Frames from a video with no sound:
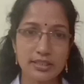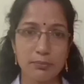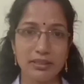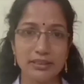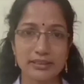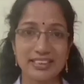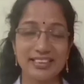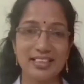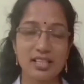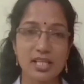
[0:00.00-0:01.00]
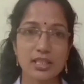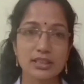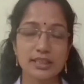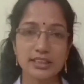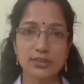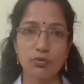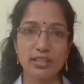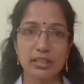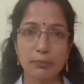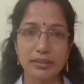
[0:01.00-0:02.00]
remedies. There are 6
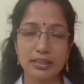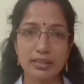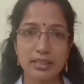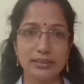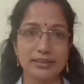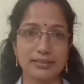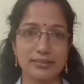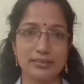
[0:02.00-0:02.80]
fundamental rights.